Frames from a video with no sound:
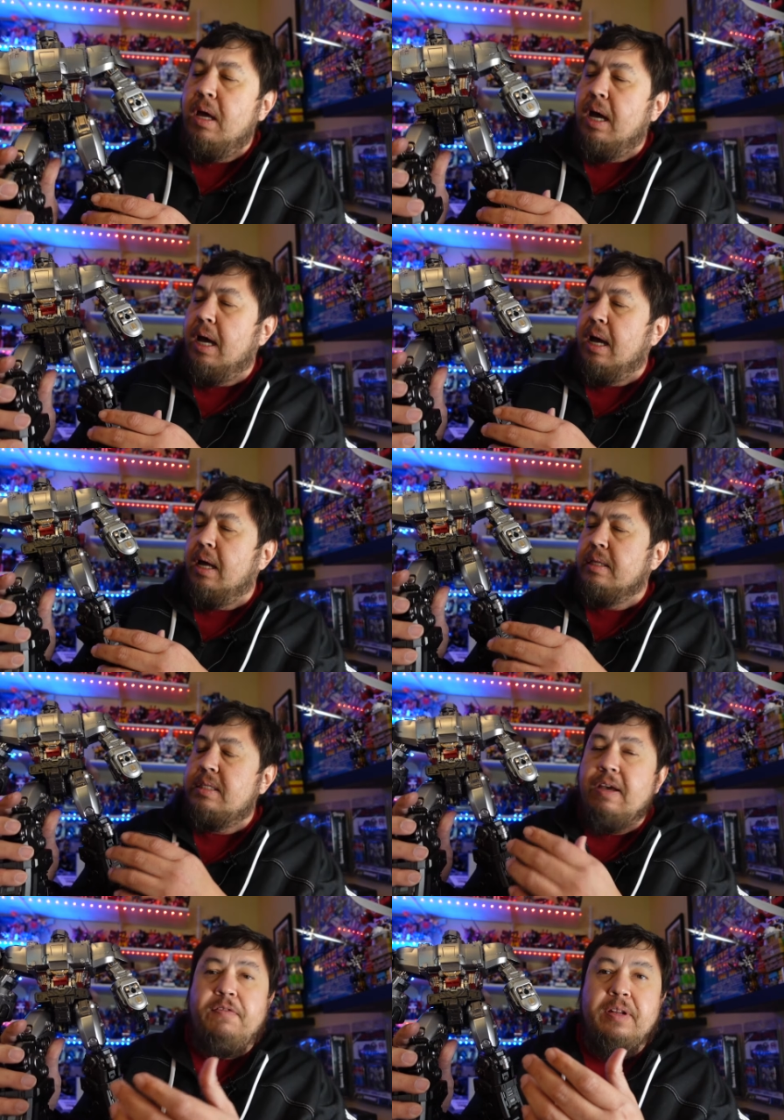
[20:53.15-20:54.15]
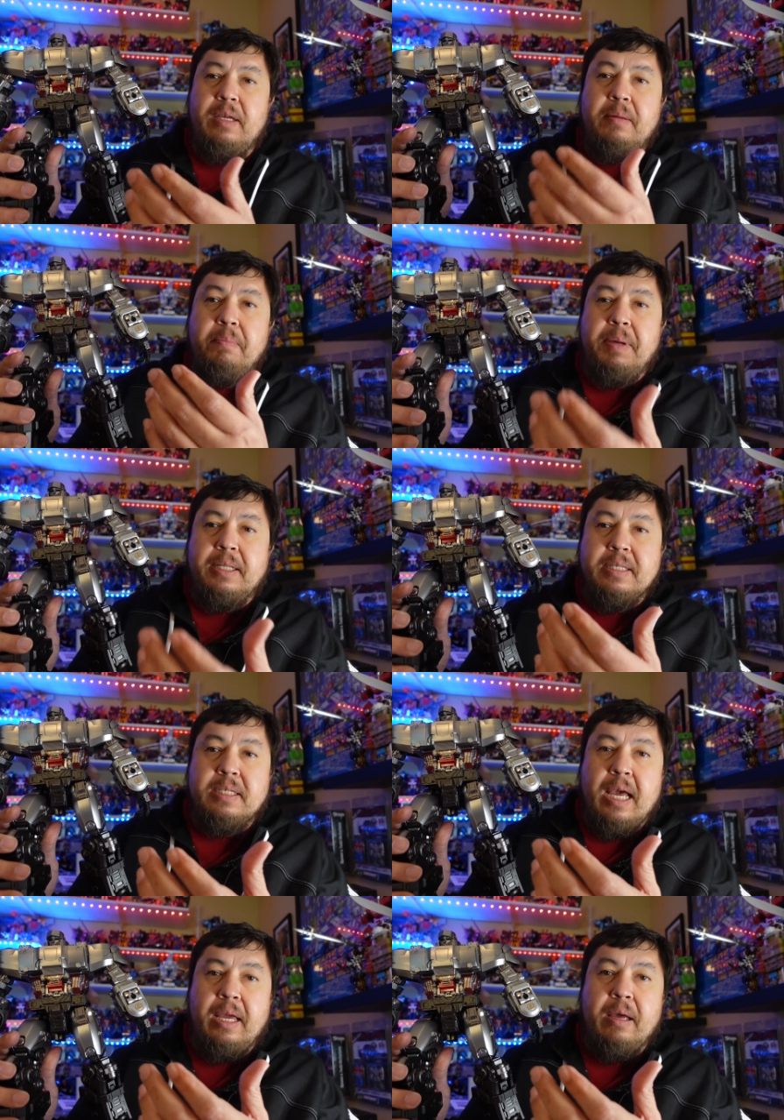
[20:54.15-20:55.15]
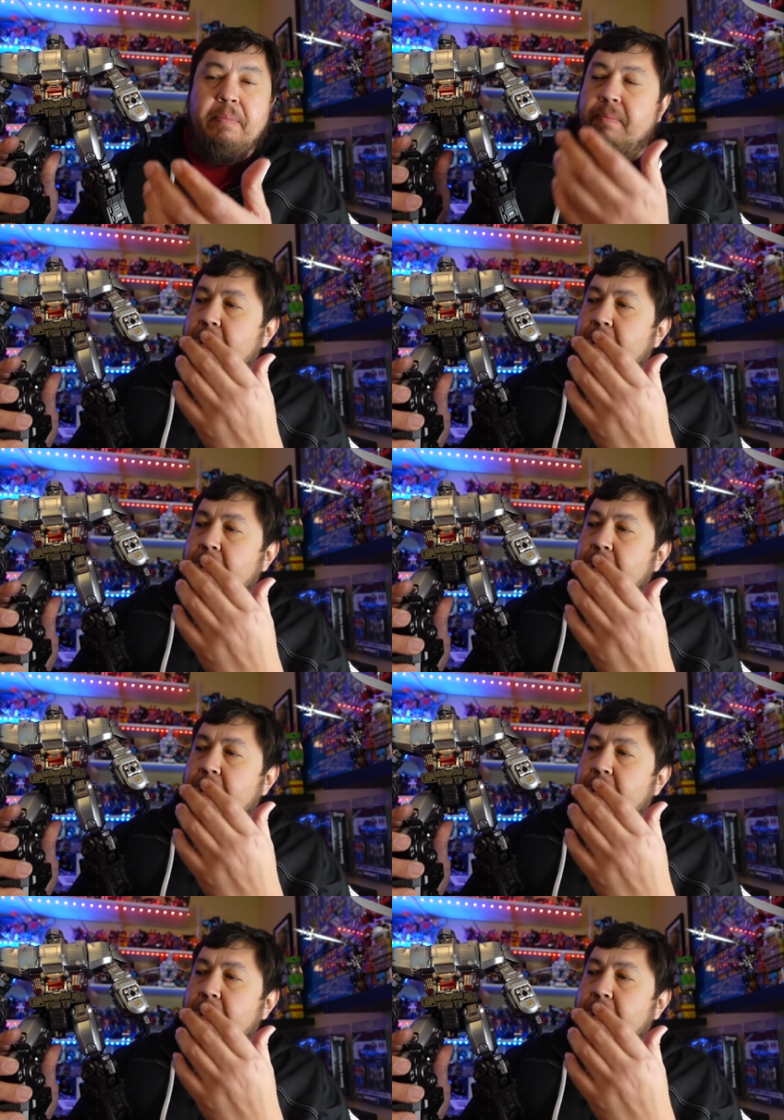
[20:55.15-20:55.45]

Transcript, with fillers: uh, definitely pick this guy up.